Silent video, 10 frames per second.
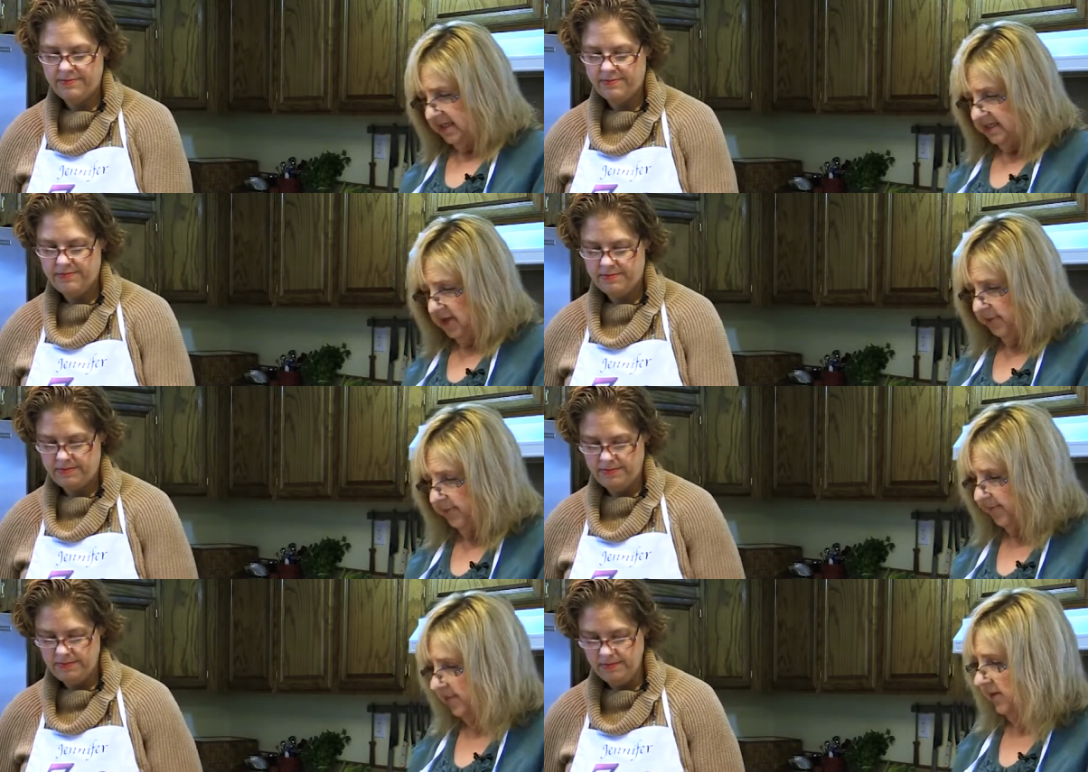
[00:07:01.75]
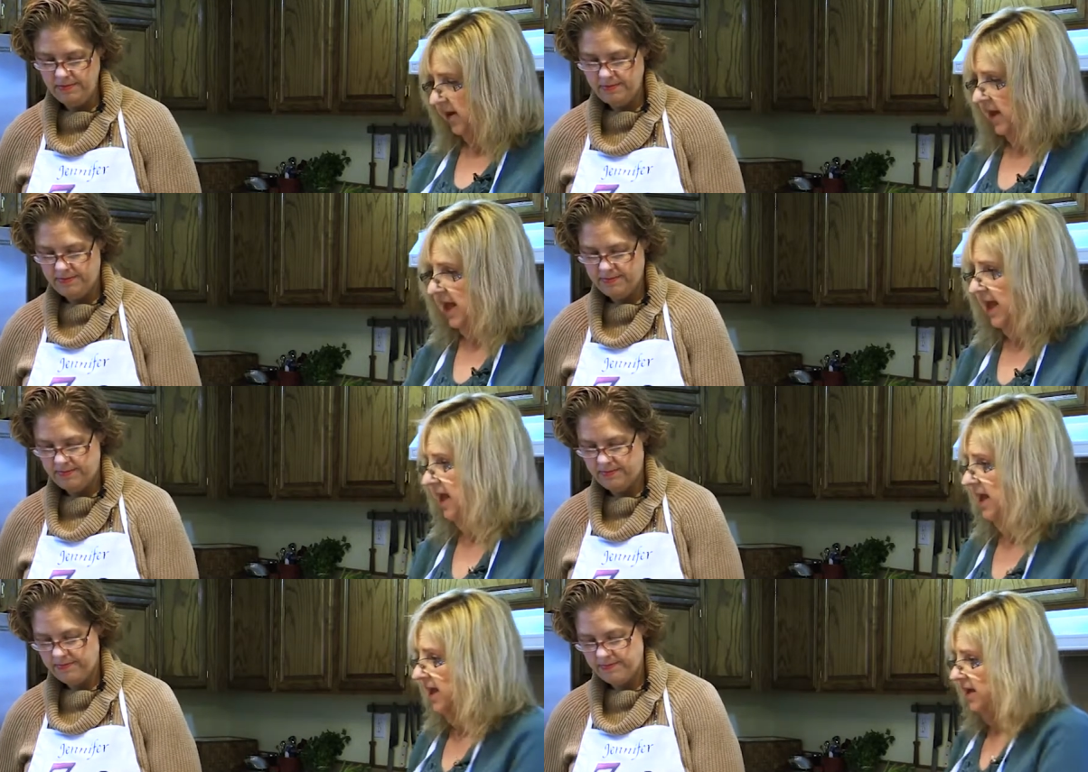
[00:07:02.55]
Speaker 1: So,
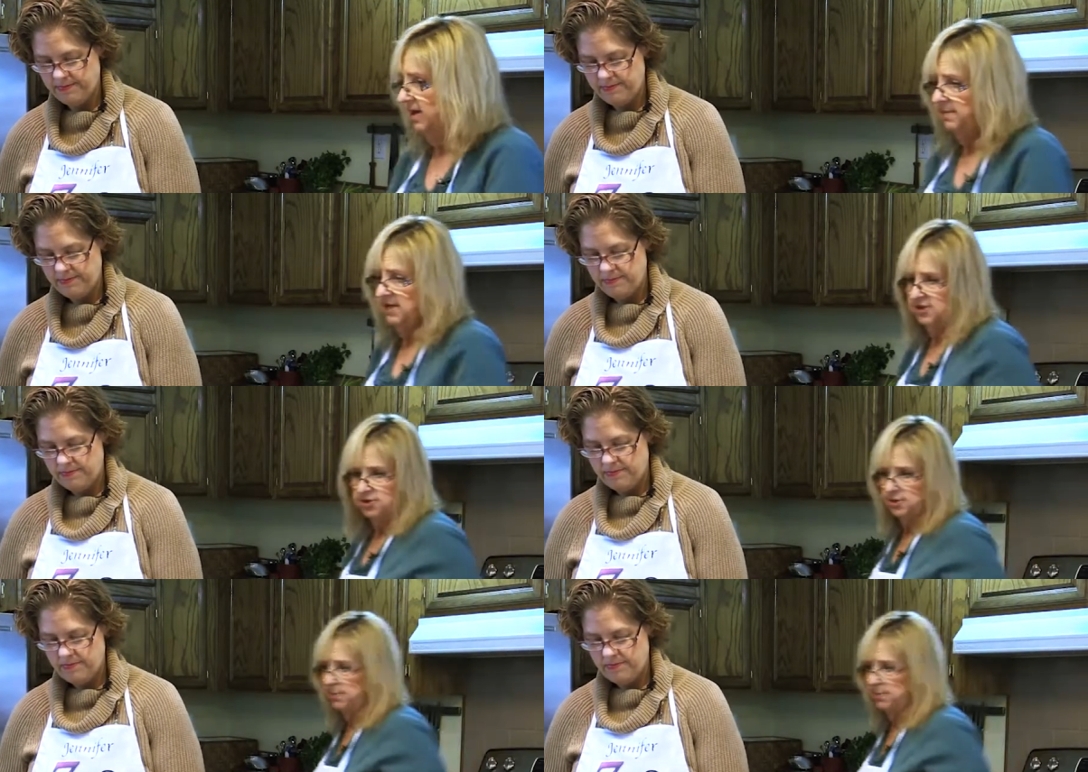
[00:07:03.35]
and let me get